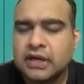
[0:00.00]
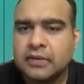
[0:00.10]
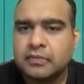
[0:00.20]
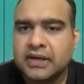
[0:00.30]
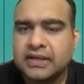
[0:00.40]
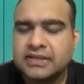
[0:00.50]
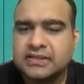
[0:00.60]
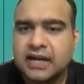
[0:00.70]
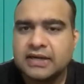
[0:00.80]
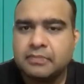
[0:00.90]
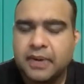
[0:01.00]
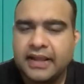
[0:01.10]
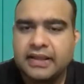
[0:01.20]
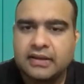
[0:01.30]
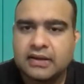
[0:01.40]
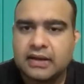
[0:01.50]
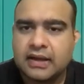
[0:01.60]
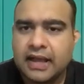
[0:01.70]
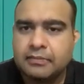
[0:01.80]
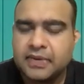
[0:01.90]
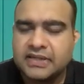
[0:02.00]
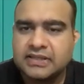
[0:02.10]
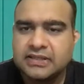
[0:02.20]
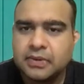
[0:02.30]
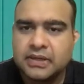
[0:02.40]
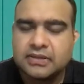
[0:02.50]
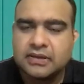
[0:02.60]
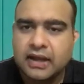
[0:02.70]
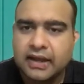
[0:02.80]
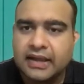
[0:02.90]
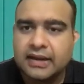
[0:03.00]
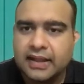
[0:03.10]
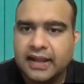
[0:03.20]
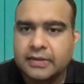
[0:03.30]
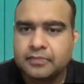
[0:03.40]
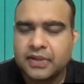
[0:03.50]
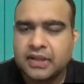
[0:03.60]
monkeys started playing and pressing the button again and again.